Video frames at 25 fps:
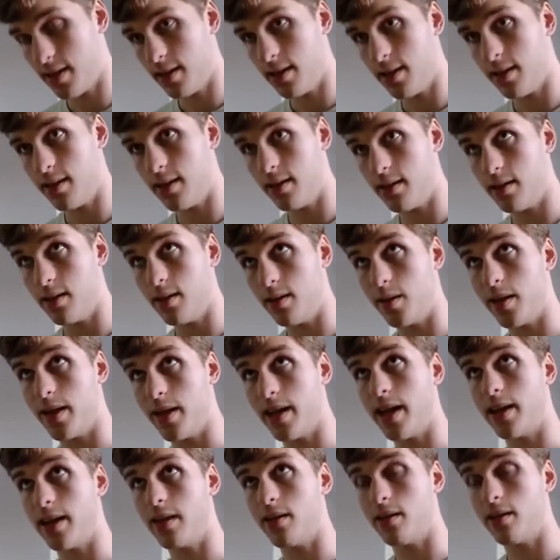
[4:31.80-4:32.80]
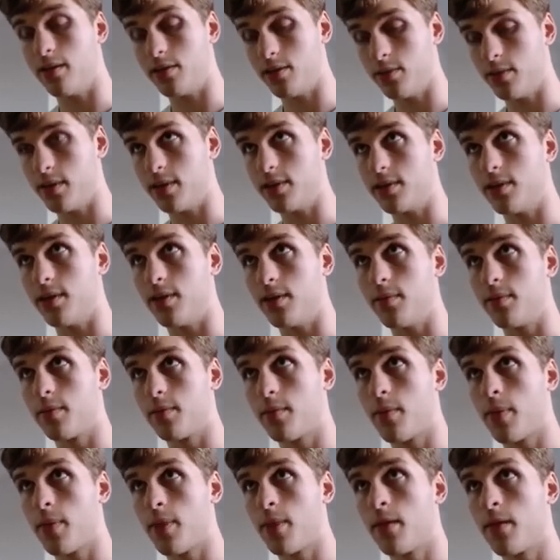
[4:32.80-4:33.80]
uh, adding on to it. So
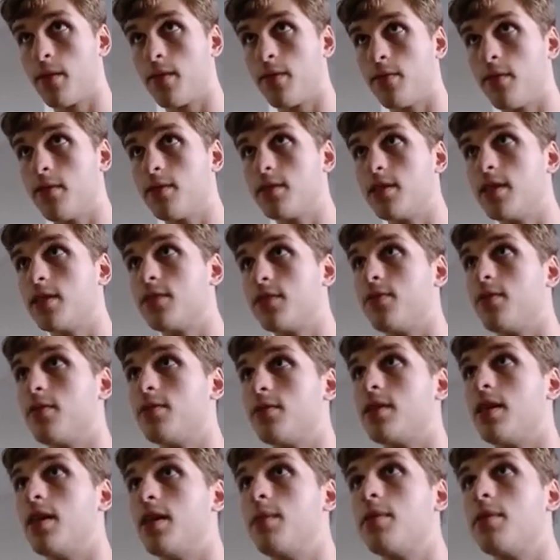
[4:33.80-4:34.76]
first things first,